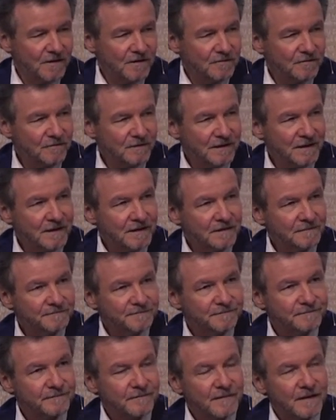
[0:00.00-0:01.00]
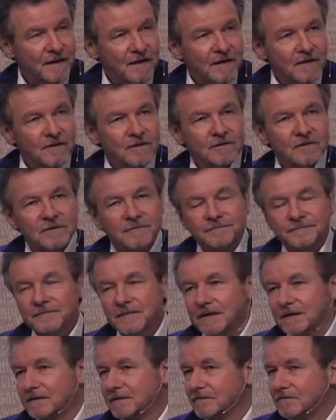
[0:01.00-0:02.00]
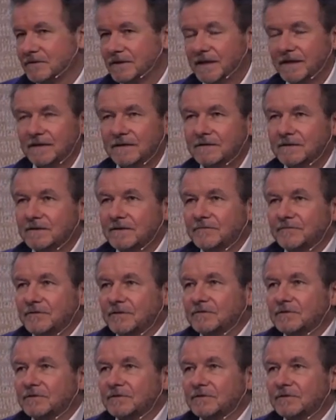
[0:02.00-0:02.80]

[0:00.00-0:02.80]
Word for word: well, where,